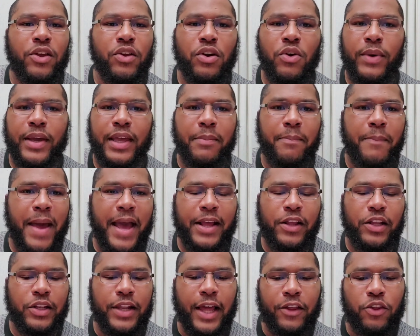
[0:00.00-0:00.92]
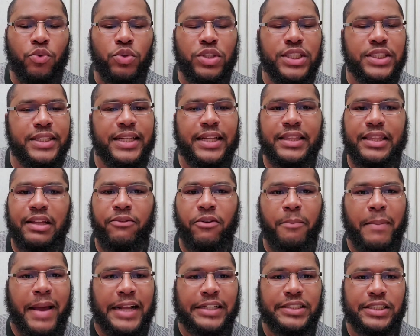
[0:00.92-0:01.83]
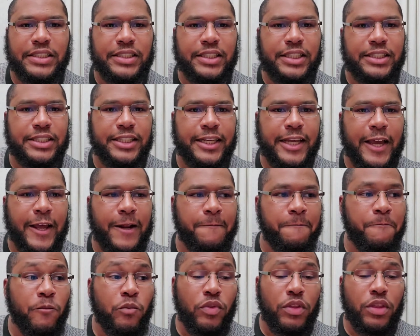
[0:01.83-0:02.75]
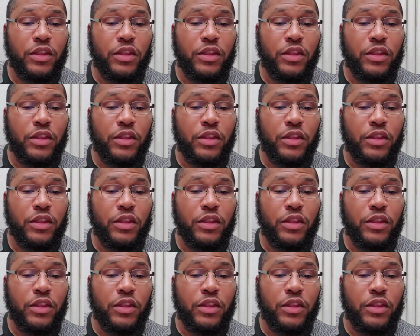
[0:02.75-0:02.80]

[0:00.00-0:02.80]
you don't get you just get different batches. Because again,